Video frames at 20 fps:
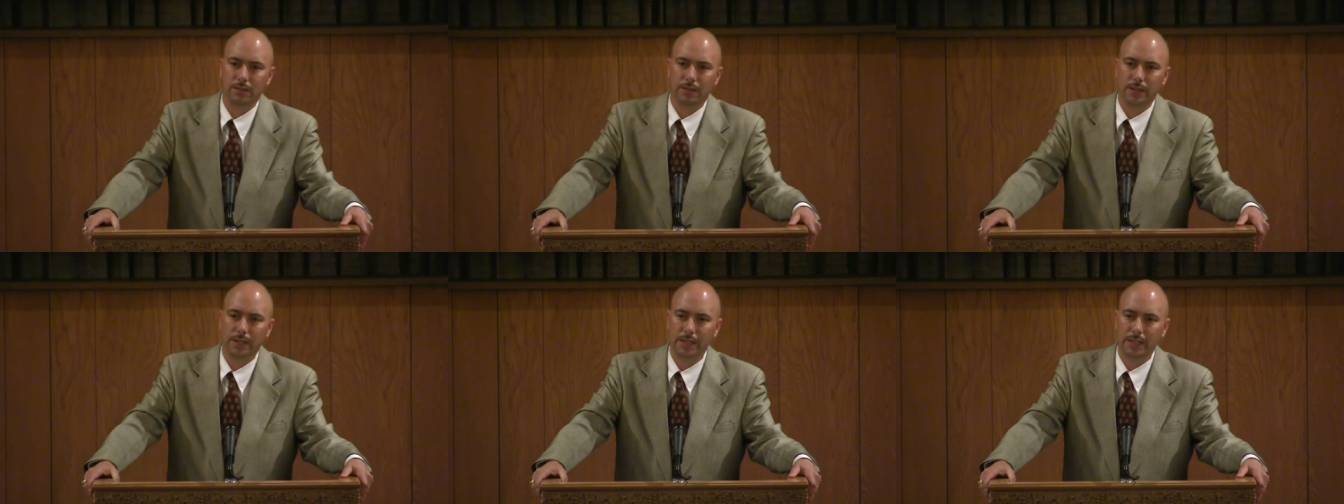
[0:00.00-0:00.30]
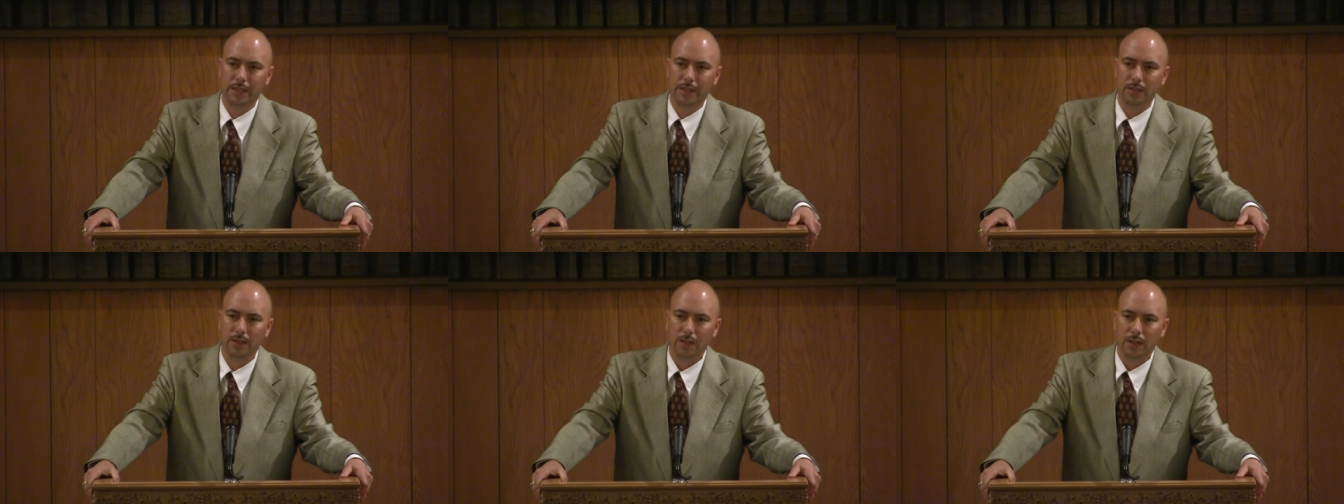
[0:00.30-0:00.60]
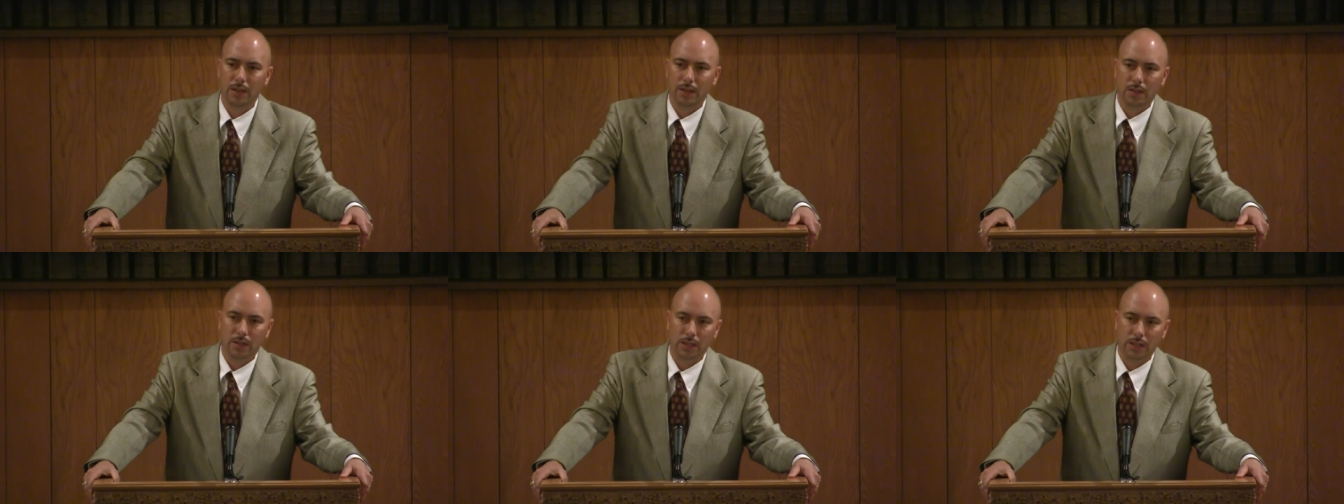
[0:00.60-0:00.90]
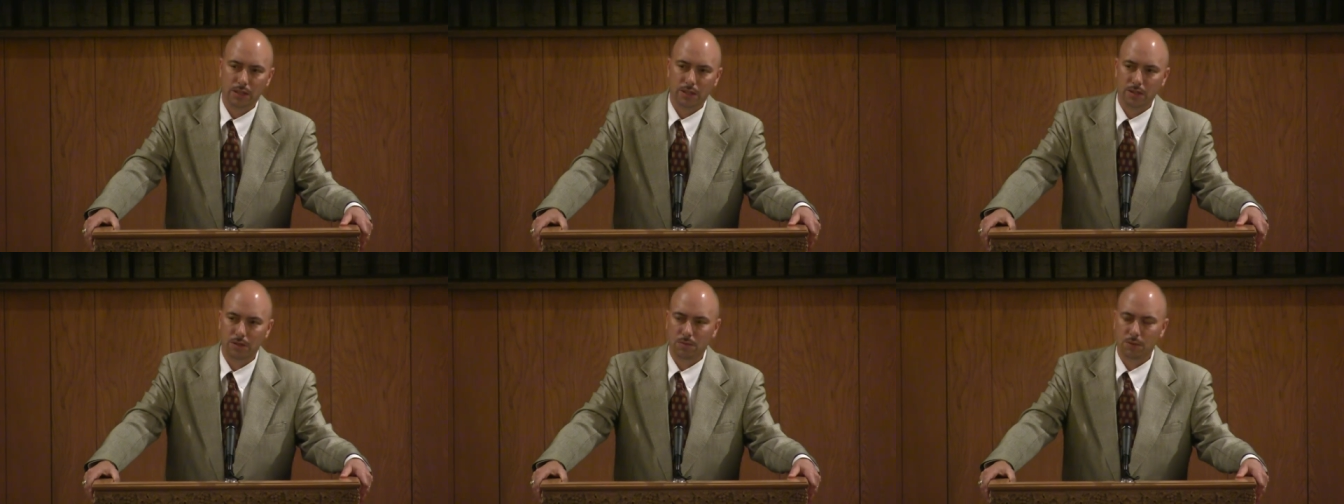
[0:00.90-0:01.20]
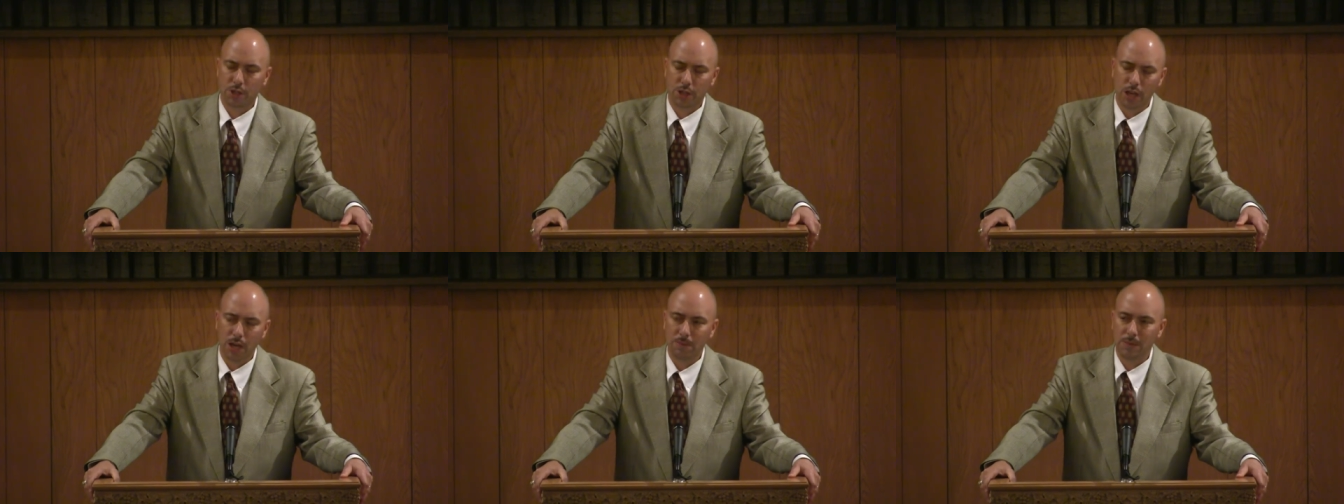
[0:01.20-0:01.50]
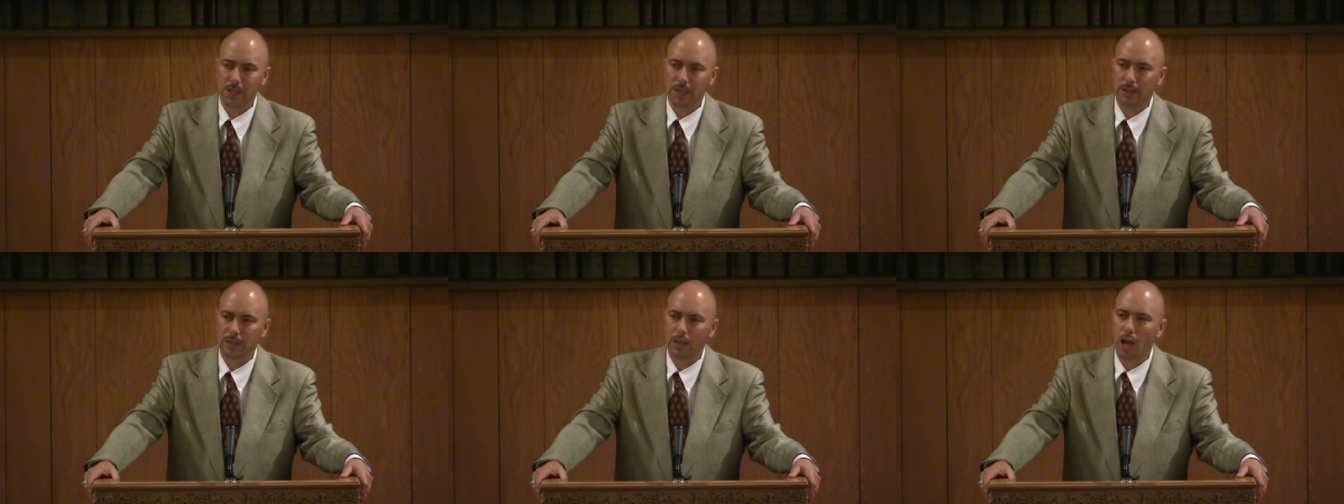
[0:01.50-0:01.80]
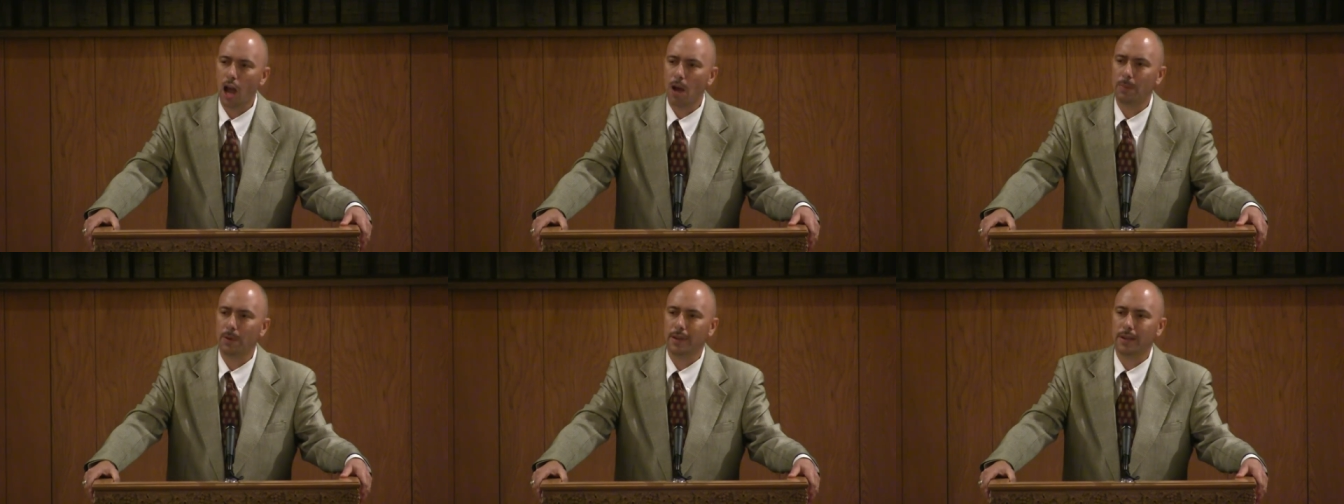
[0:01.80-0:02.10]
the uh, subject and
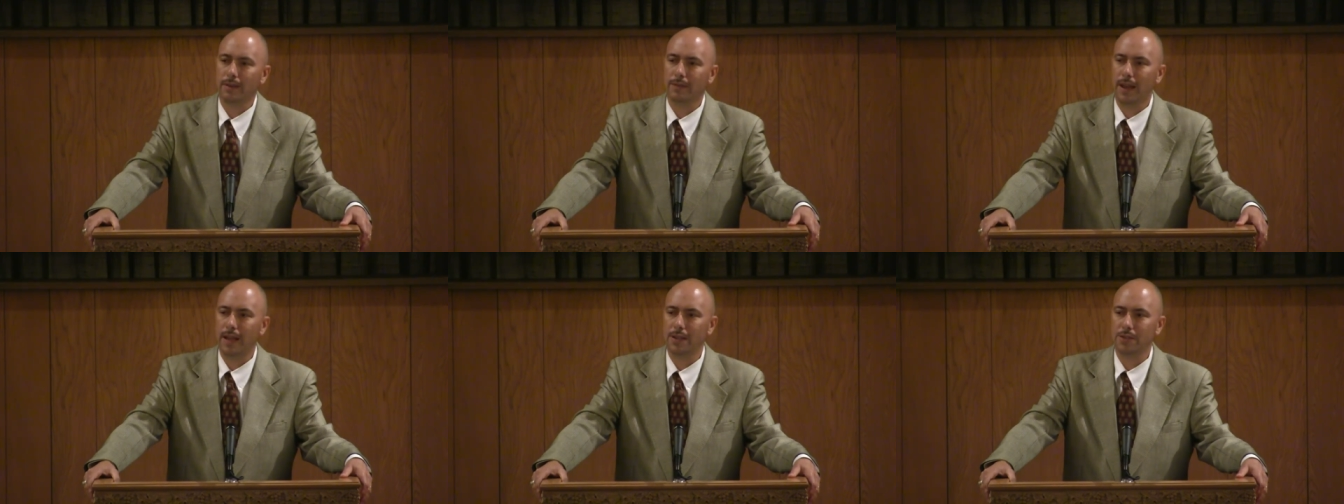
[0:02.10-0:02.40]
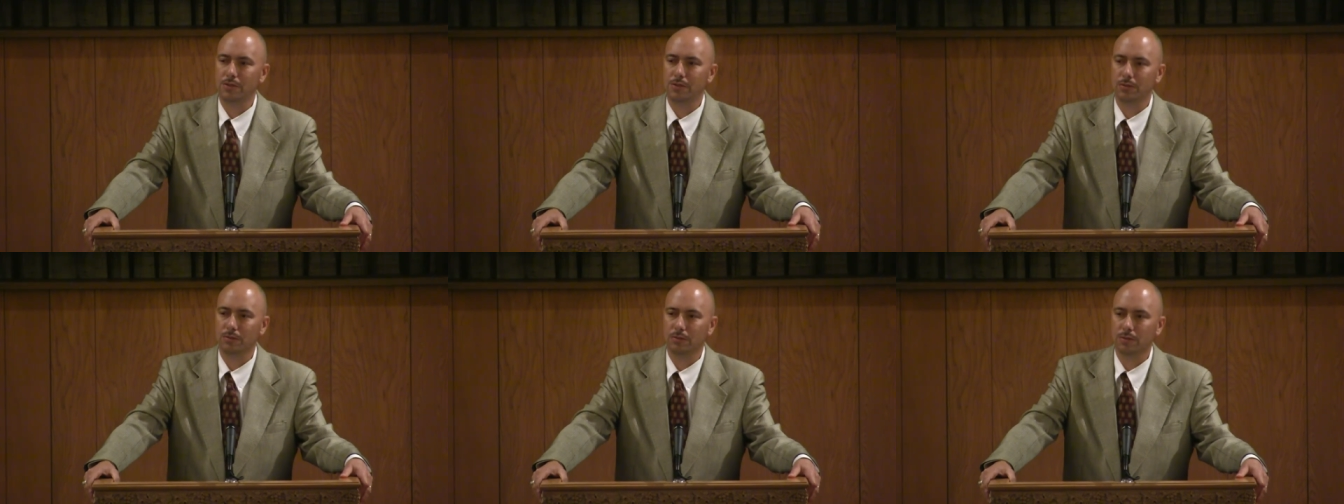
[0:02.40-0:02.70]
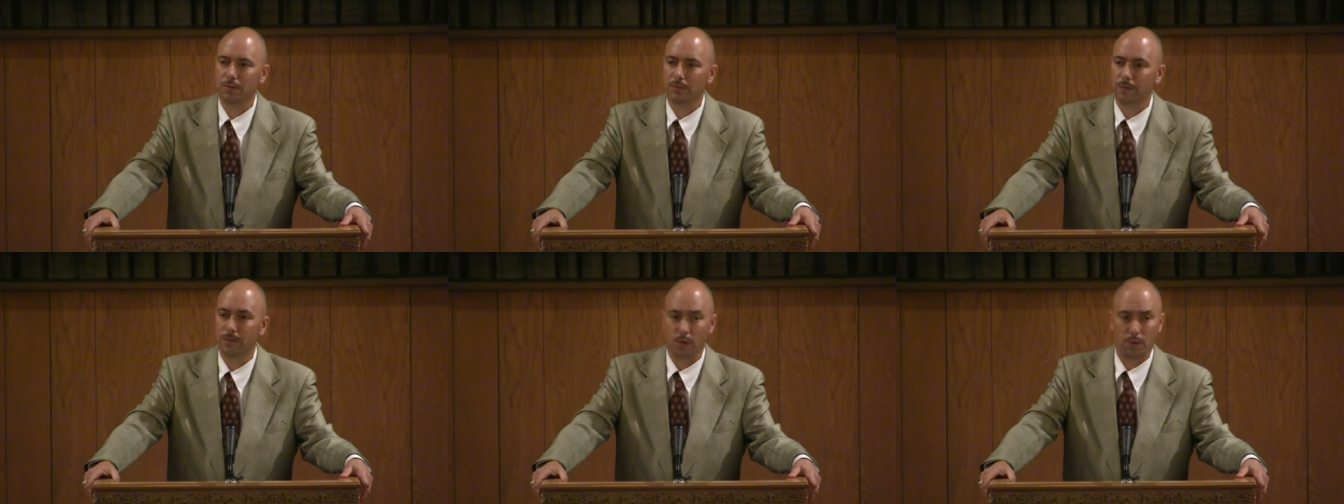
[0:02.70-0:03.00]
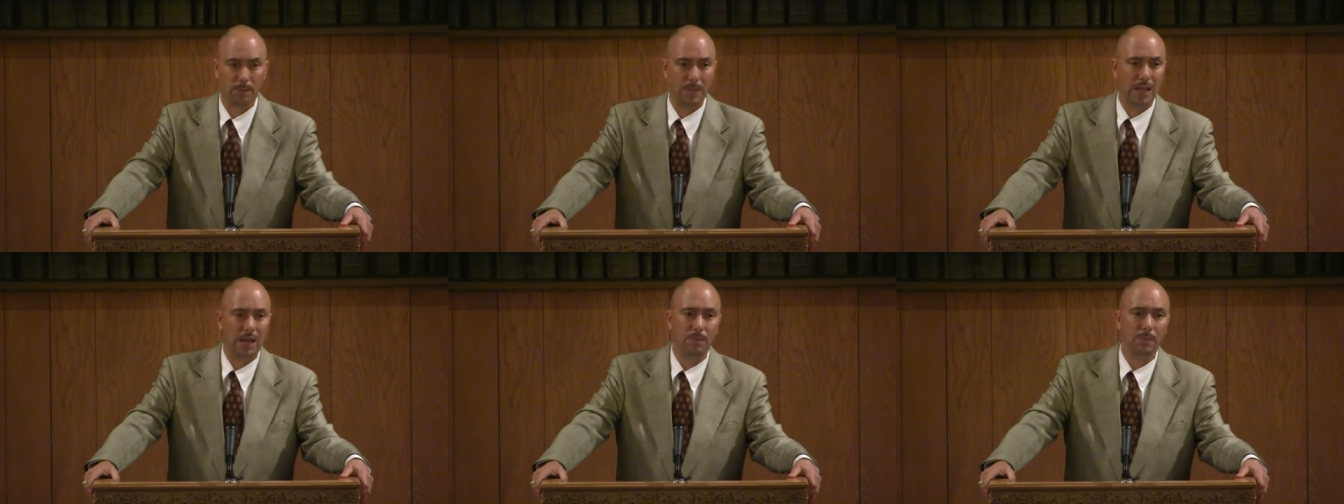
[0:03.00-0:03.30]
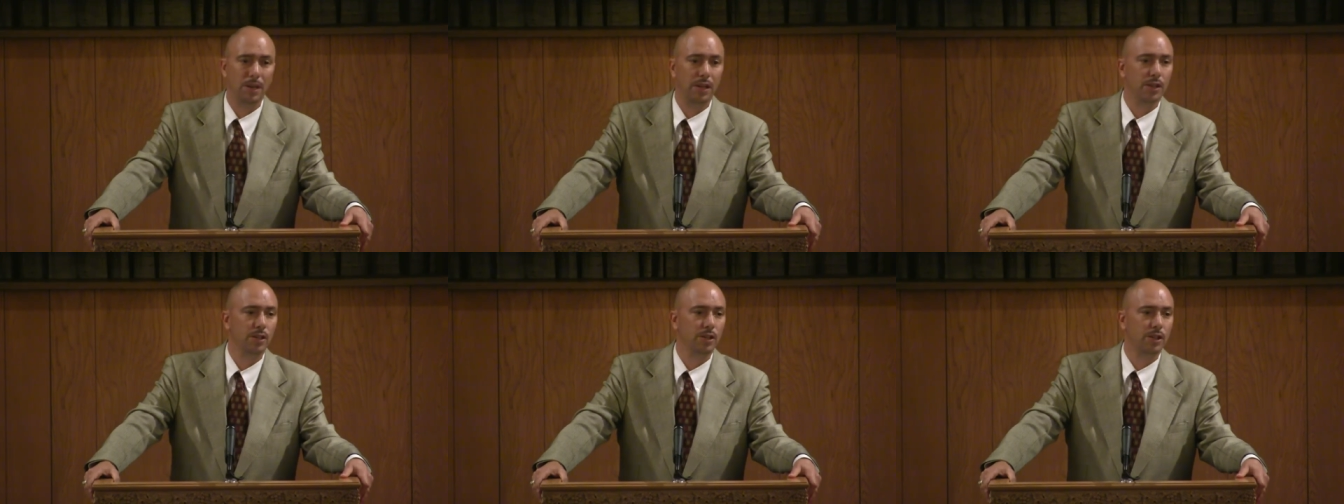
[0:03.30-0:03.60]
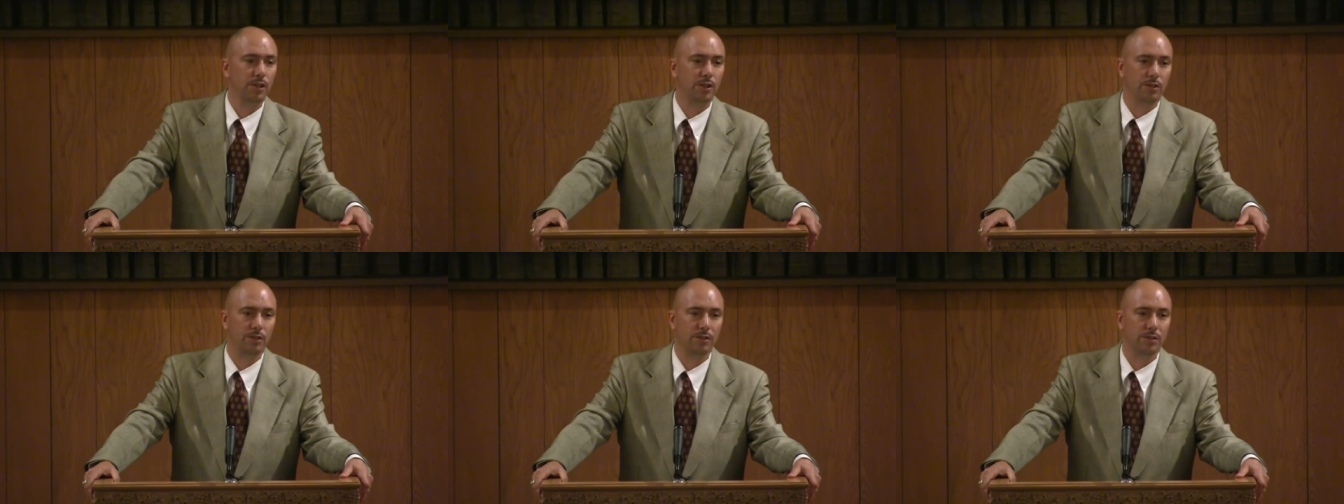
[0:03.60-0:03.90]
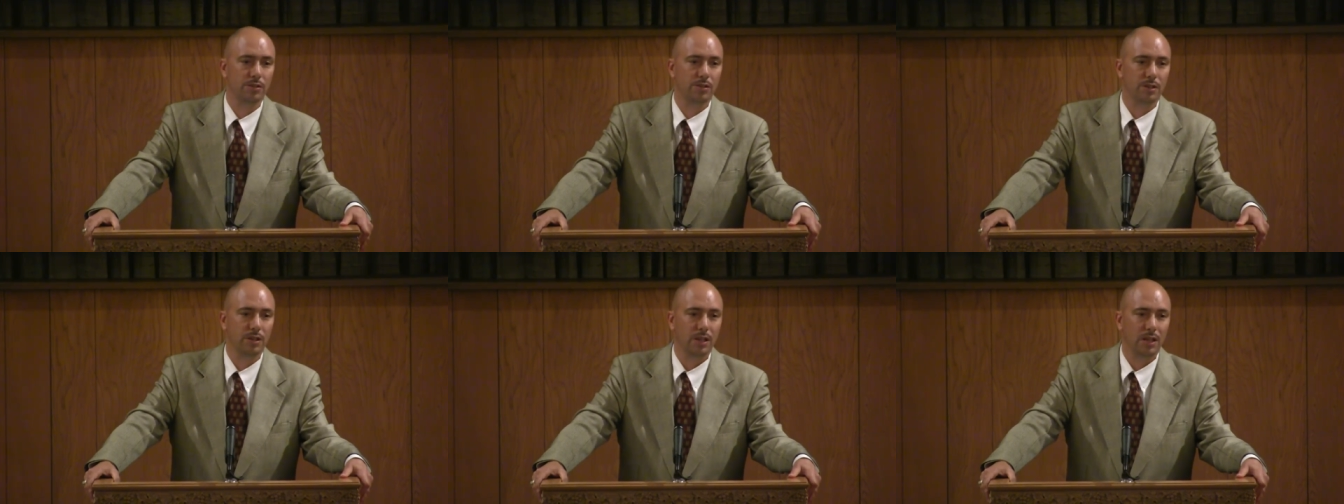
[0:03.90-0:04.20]
topic of angels for many, many years.